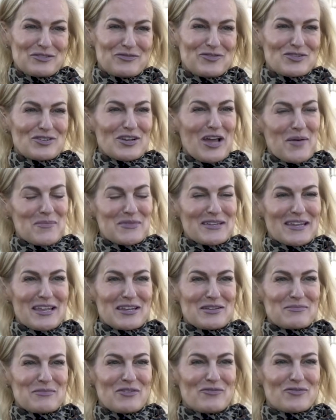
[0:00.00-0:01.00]
for
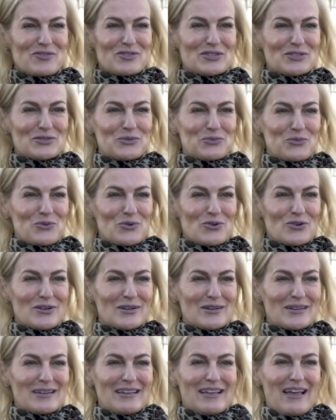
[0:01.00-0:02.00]
nominating me for this award.